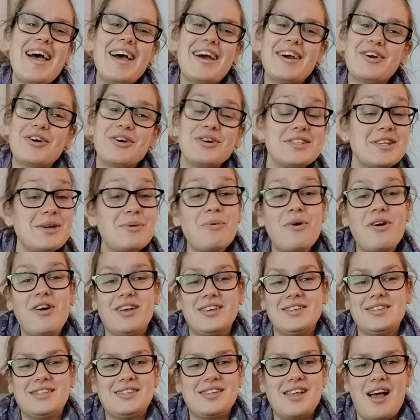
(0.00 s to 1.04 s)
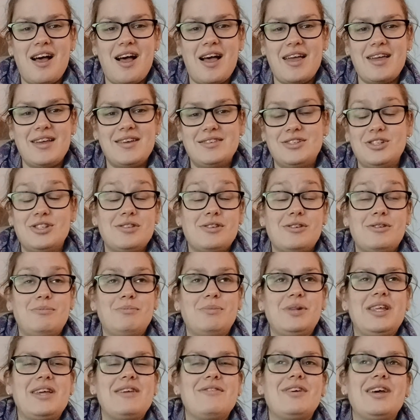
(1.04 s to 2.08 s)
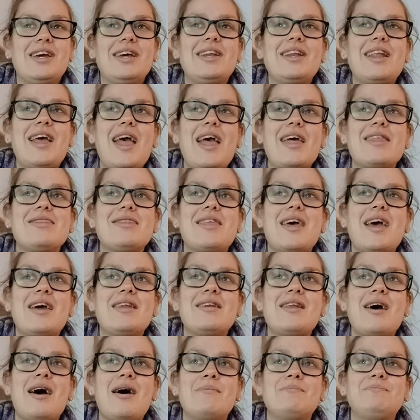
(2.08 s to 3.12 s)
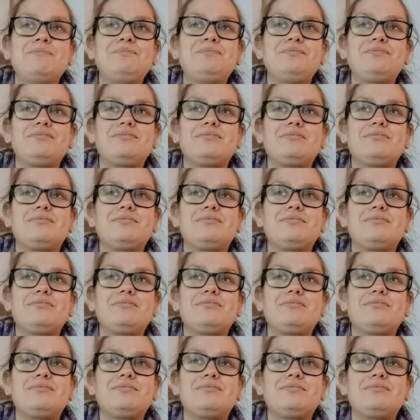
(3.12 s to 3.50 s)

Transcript: Because it was. I just couldn't believe it. And then,